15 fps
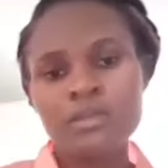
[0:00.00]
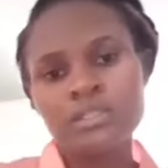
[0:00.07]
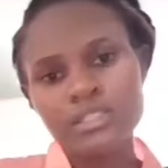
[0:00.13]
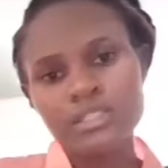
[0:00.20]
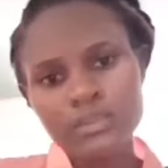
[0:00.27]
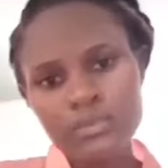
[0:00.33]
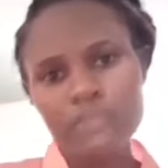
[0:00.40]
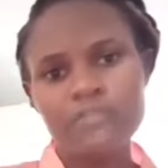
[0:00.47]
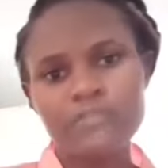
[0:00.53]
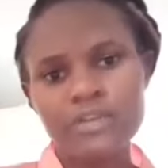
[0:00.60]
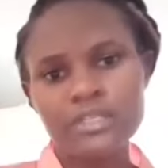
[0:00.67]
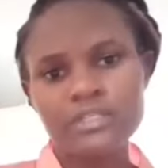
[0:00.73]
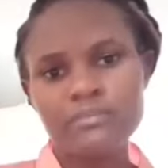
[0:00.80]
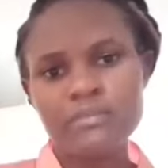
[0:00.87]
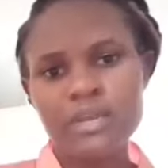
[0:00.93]

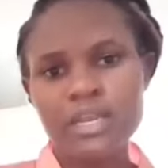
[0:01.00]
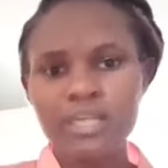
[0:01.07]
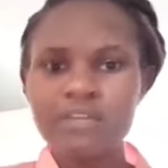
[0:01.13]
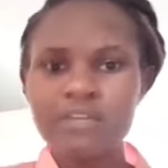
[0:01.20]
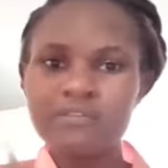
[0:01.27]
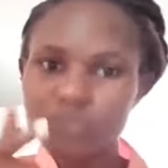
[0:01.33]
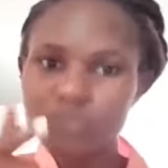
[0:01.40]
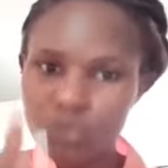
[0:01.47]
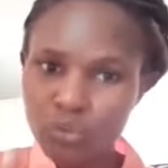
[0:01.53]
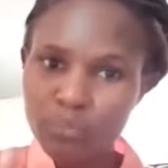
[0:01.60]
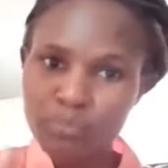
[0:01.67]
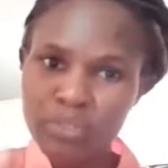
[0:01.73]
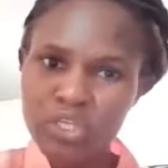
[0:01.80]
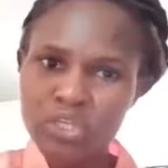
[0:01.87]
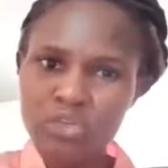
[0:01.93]
Sacrifice my life to
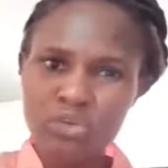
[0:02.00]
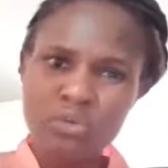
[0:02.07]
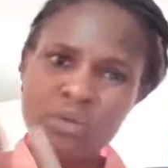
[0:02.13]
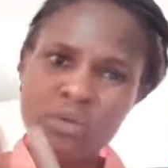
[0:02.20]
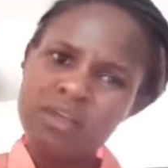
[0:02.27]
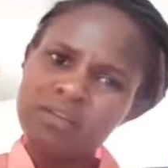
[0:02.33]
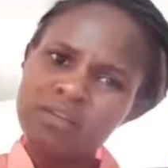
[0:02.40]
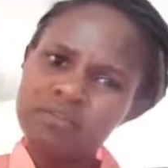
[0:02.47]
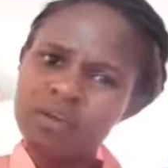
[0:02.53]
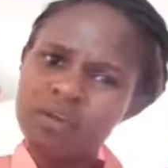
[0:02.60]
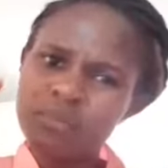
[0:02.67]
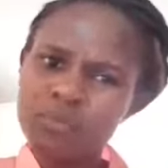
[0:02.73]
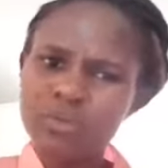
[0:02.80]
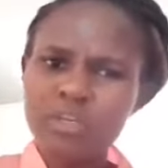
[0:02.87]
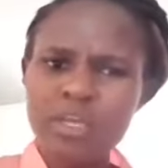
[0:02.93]
be your wife.
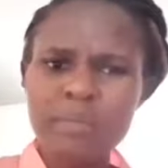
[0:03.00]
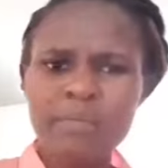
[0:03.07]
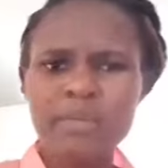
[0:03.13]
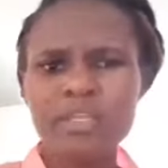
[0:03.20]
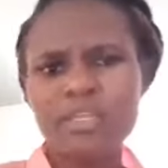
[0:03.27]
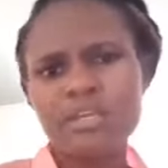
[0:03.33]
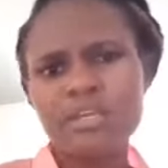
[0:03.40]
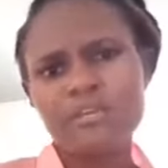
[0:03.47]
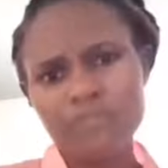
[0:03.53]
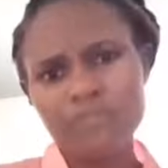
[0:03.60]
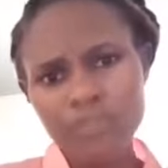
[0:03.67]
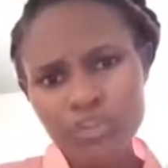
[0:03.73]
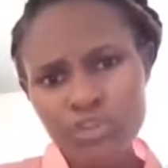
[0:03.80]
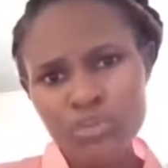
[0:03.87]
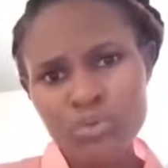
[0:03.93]
I'm gonna be there
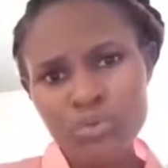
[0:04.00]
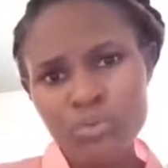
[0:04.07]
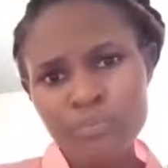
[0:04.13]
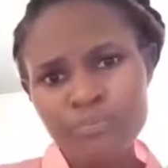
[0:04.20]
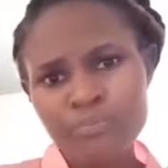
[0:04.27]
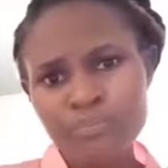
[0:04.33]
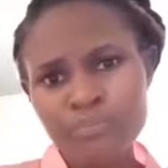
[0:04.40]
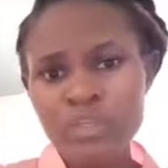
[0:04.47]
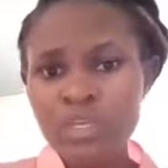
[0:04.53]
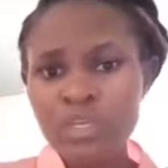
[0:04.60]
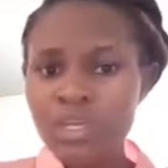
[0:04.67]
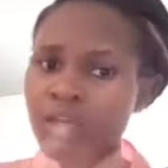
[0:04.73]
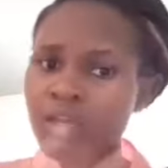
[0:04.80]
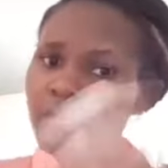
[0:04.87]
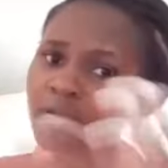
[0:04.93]
for you.
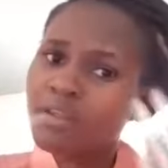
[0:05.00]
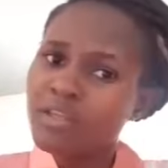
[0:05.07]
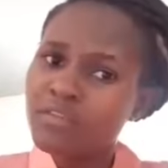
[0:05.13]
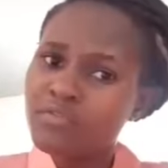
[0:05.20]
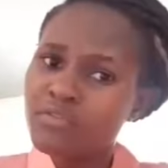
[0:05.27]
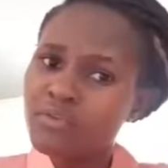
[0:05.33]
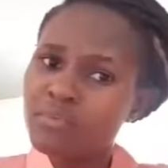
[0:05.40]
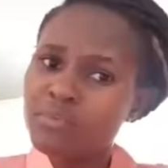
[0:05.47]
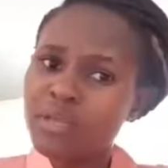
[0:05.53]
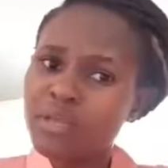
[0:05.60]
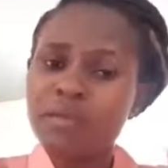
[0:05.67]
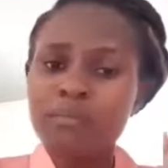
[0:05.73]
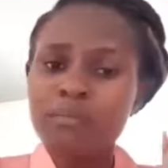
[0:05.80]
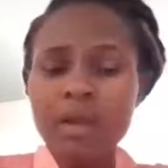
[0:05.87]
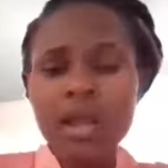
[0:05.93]
But if you
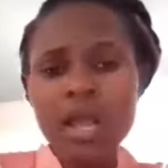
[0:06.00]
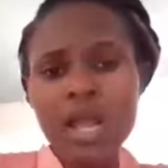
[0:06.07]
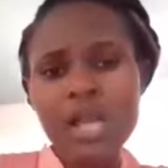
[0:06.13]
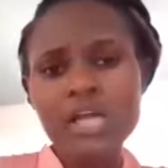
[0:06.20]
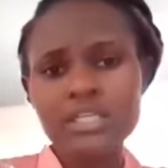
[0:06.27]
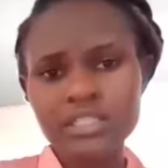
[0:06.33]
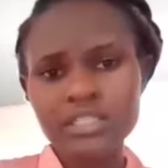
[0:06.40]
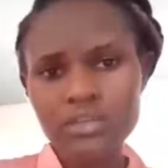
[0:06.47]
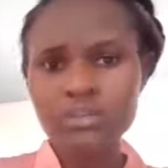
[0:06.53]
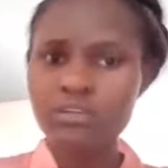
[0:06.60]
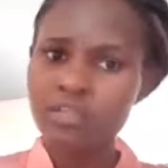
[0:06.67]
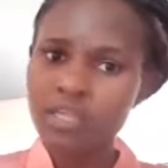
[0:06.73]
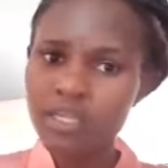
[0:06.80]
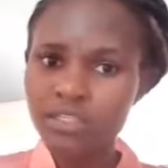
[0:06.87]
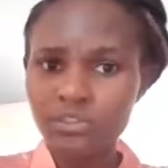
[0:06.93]
break my heart, I go
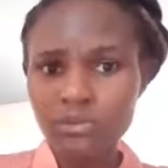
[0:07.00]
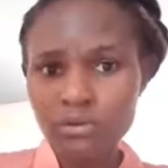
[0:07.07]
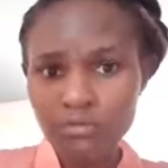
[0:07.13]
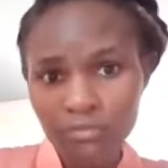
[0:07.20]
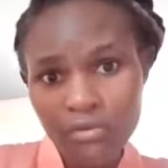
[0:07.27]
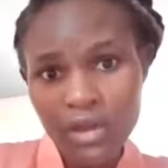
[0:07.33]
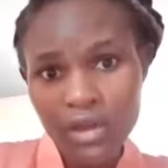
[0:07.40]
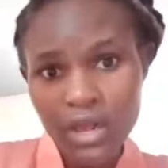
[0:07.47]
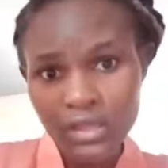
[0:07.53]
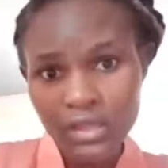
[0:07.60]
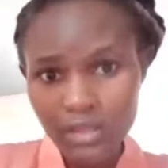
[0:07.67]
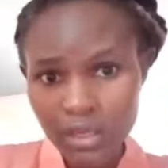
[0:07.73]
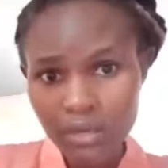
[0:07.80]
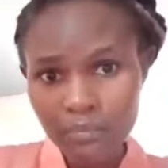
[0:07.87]
there to your father.